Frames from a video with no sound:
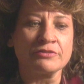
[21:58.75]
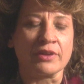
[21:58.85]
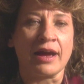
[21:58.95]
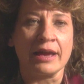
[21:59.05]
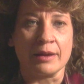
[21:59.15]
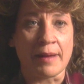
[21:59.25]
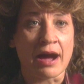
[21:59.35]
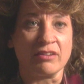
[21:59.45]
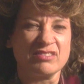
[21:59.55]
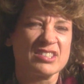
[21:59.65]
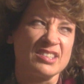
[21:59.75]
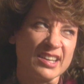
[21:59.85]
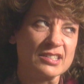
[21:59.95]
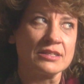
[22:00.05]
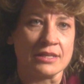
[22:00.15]
to fly about
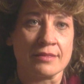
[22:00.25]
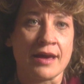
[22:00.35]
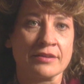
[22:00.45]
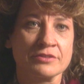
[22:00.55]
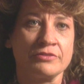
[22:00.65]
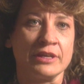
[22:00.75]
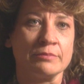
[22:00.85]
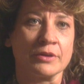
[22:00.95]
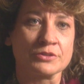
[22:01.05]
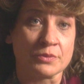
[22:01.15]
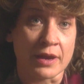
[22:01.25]
6,000 to 10,000 feet most of